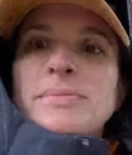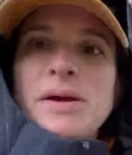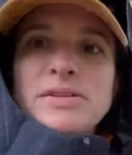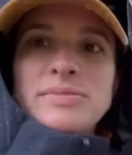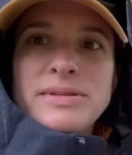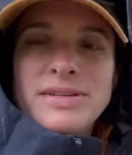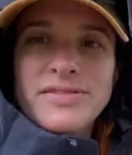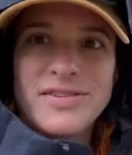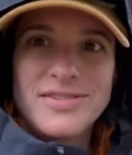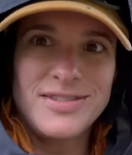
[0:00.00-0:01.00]
parked myself
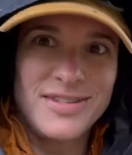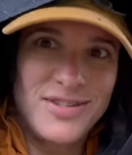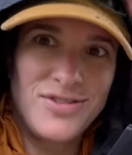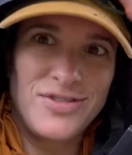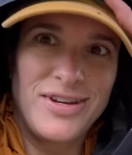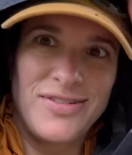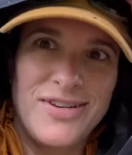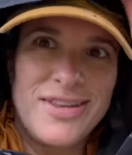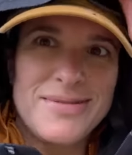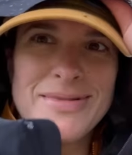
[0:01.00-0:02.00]
under this tree
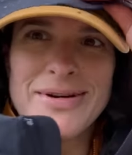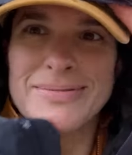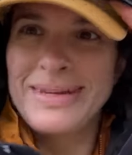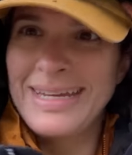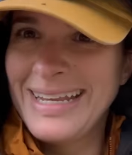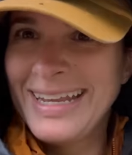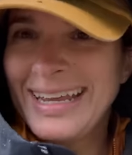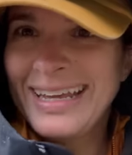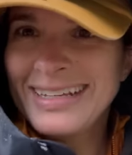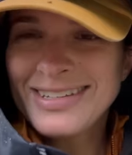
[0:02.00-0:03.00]
for the moment.
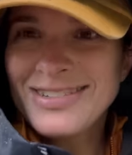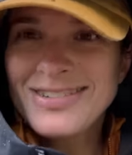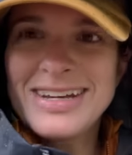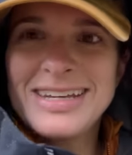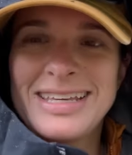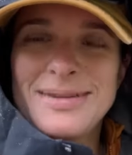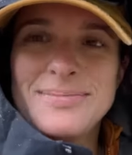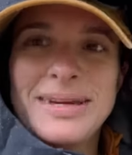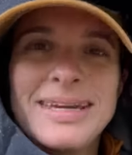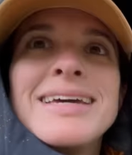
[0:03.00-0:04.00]
Just trying to keep
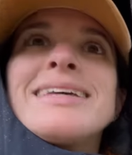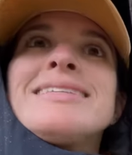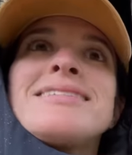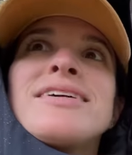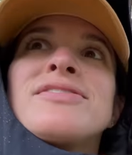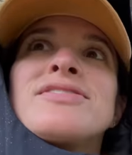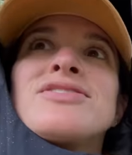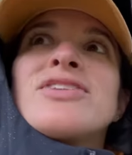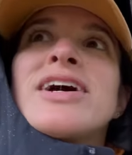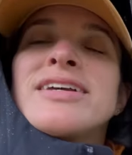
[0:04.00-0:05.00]
myself as
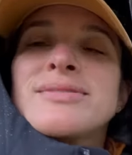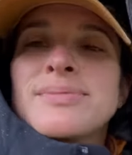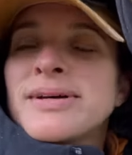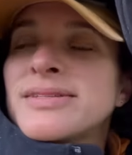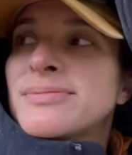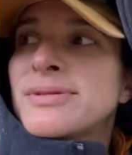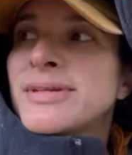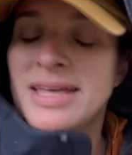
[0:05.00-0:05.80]
dry as possible.